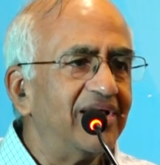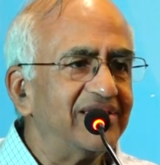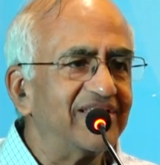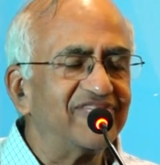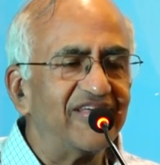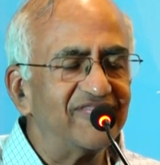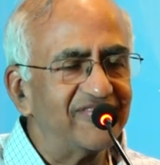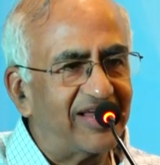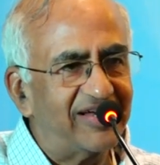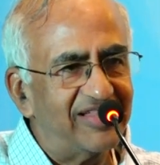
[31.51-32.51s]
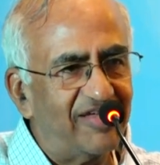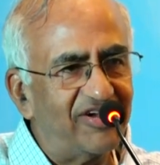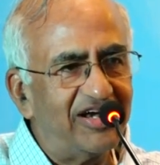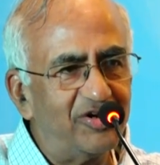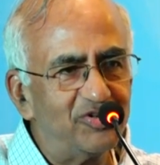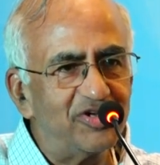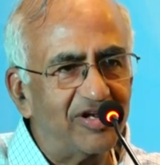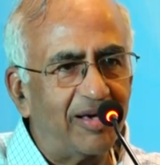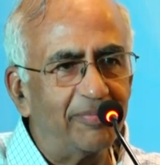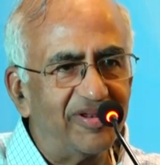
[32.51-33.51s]
in the sense that there were individual
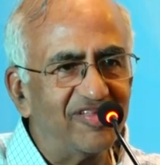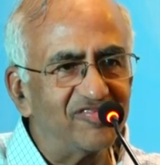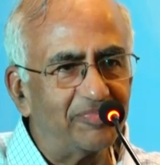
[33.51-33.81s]
companies,